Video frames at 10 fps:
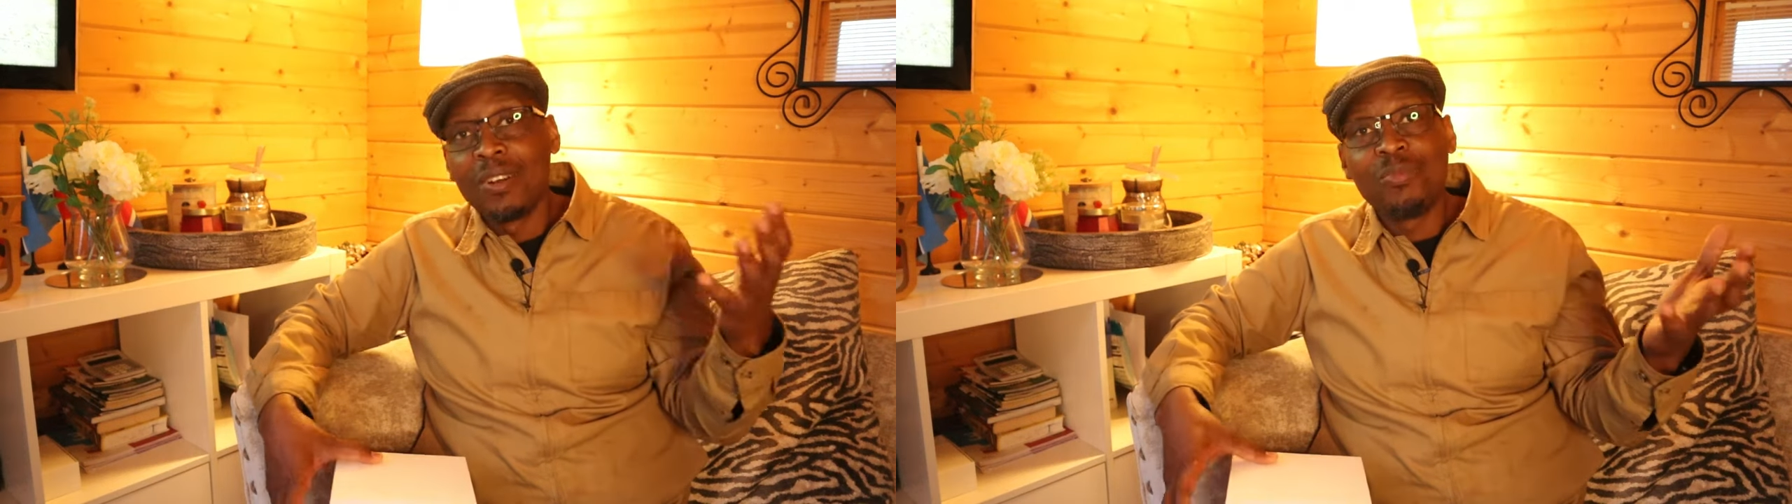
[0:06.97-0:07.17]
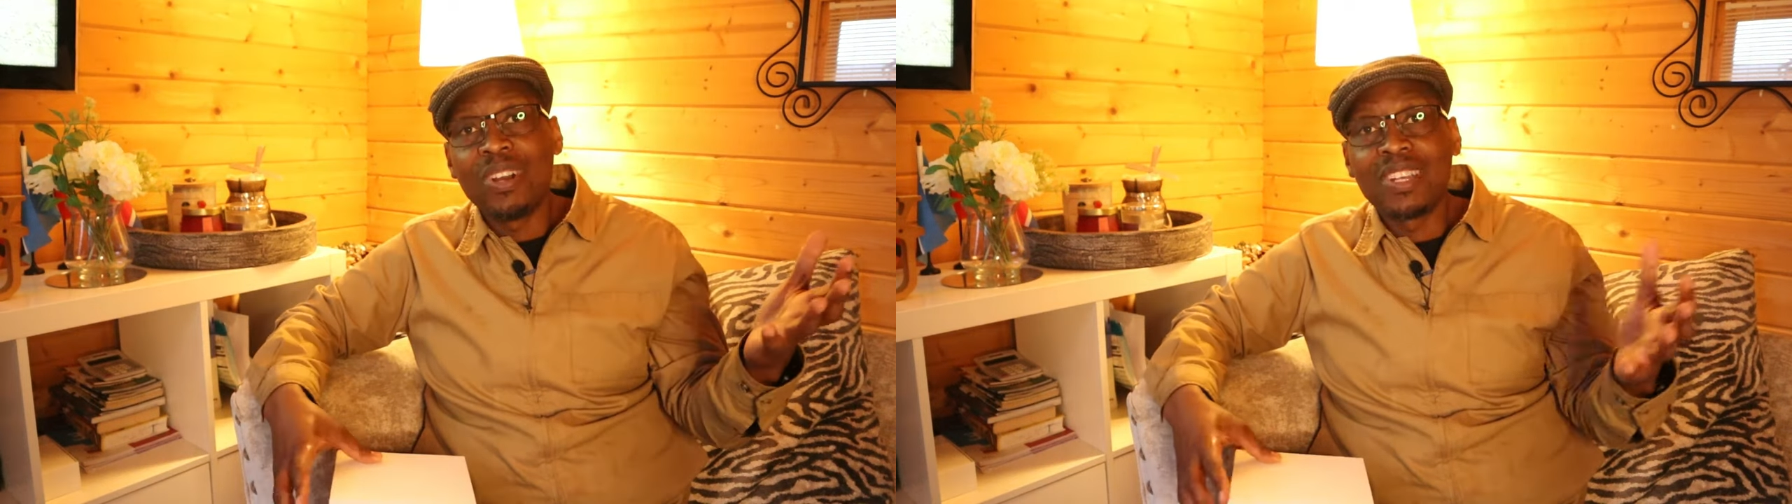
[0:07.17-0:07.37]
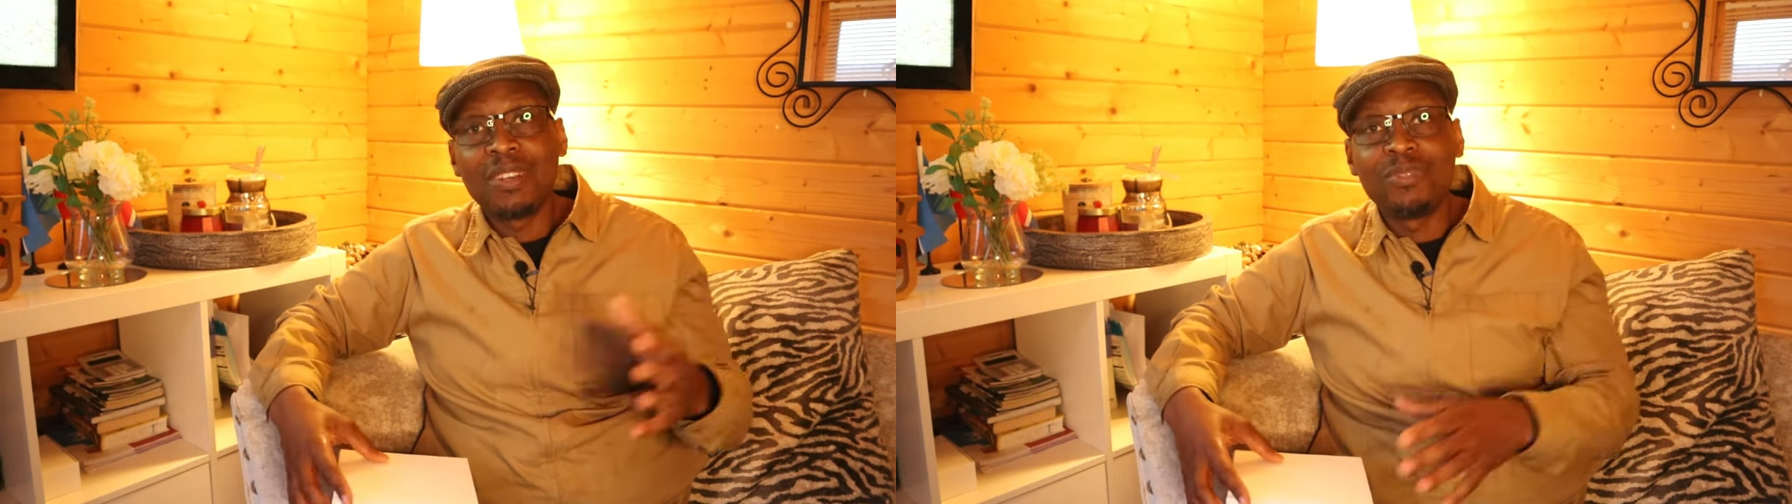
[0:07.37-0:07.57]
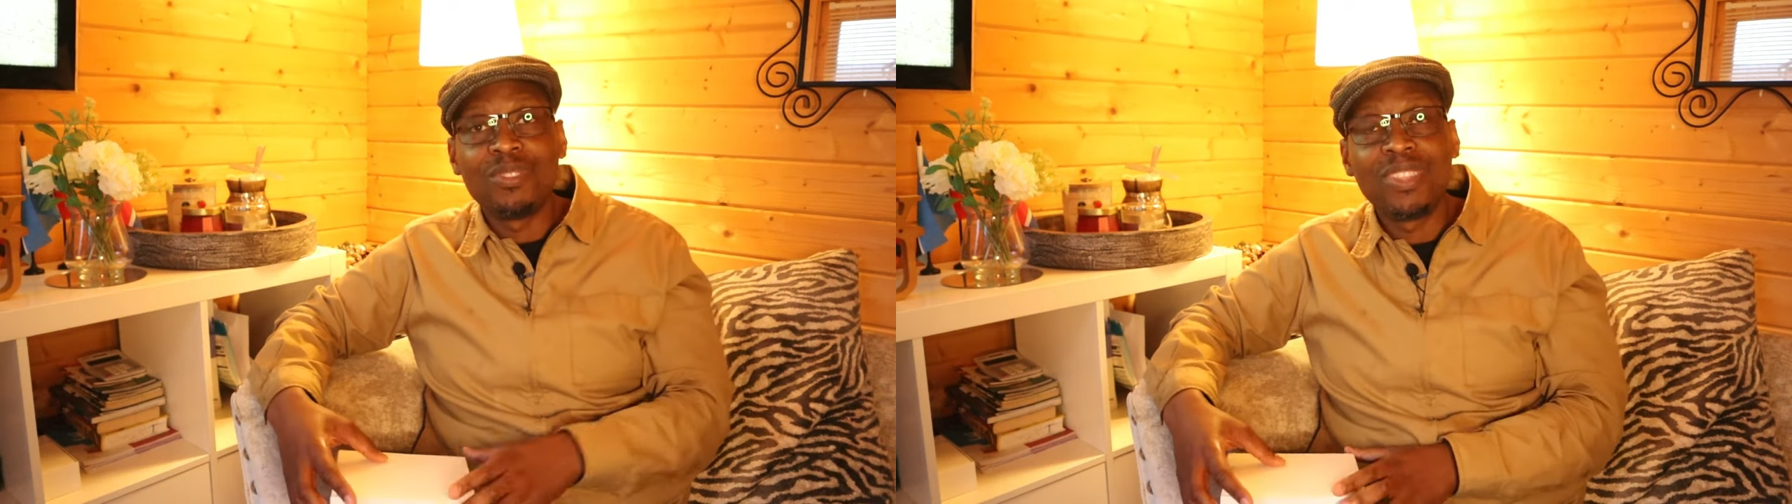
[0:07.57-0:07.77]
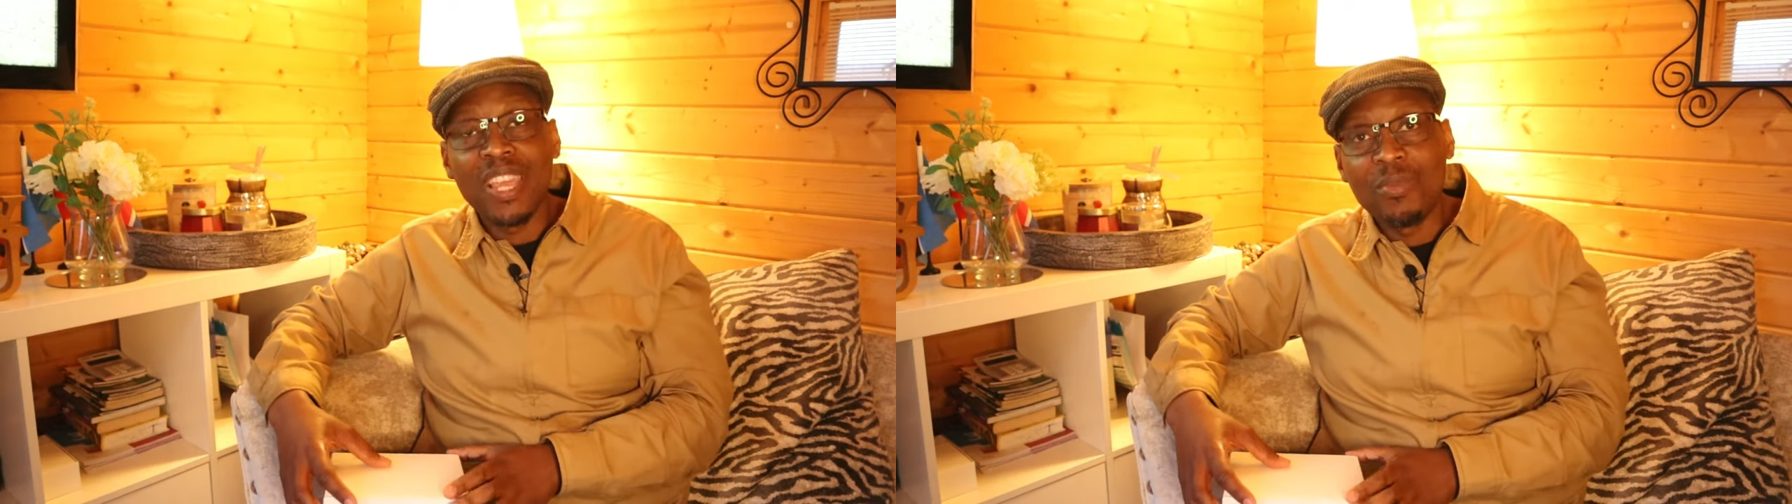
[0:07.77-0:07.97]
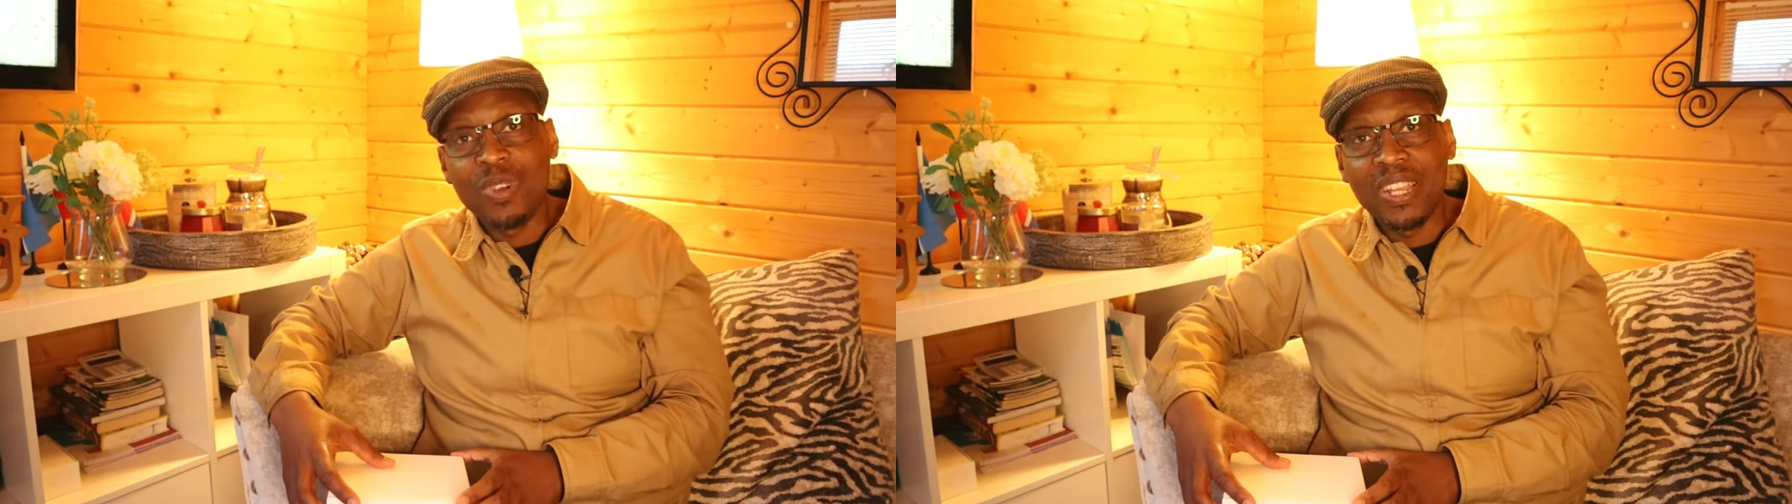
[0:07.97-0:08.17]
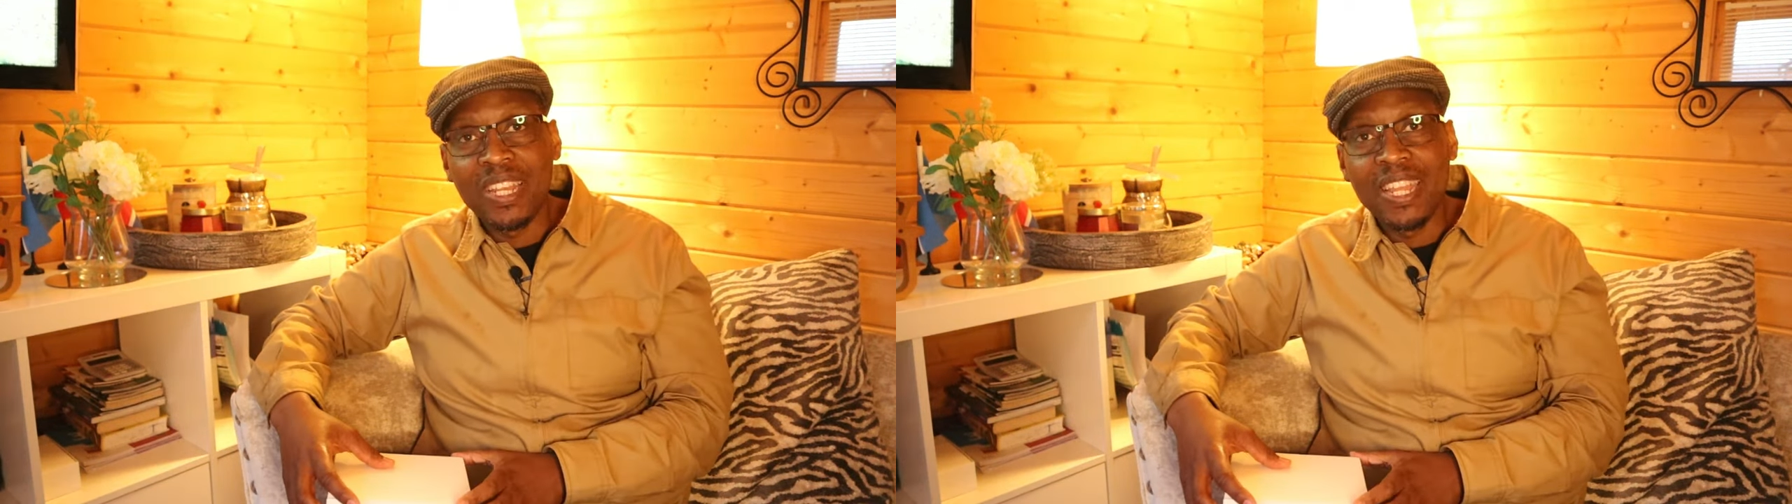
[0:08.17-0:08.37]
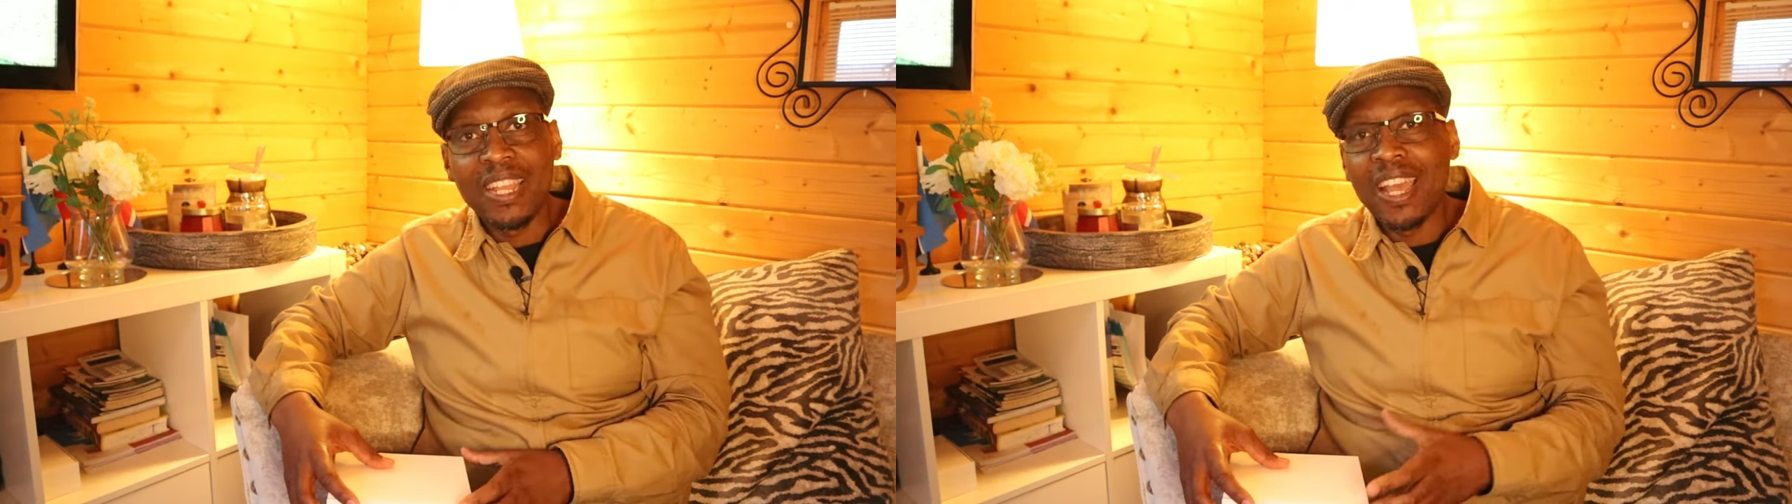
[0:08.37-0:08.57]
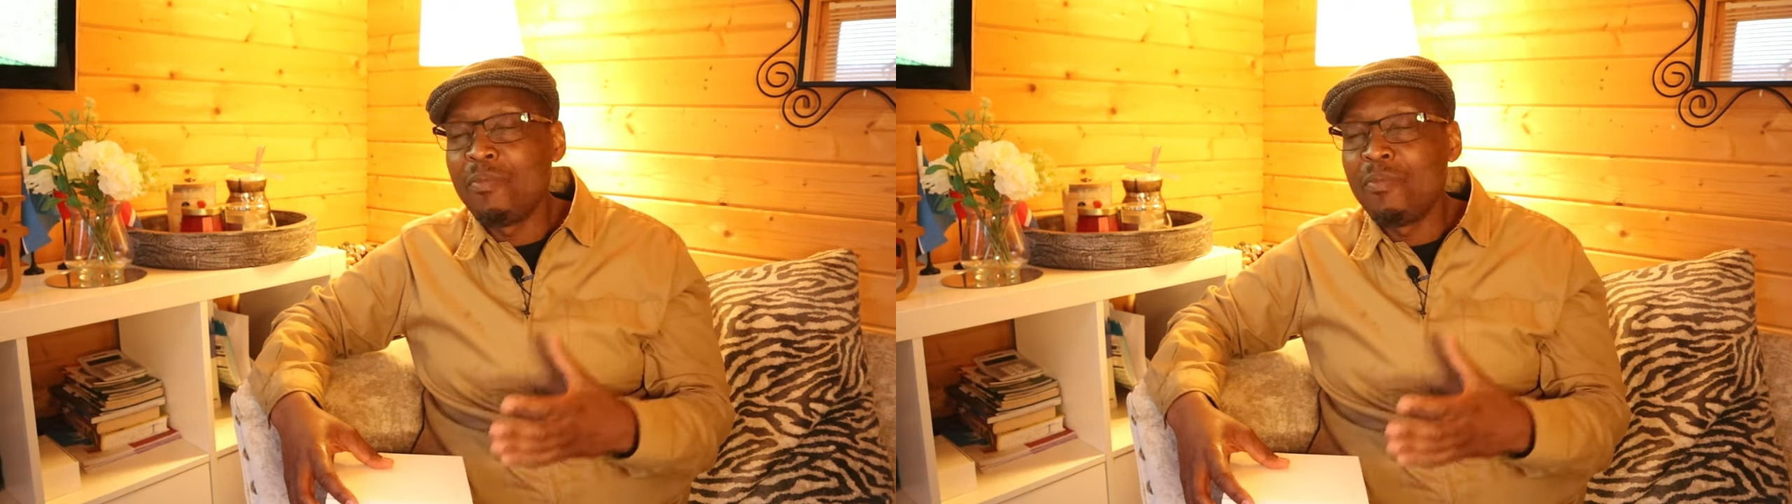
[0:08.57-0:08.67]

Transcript: welcome to The Awakening,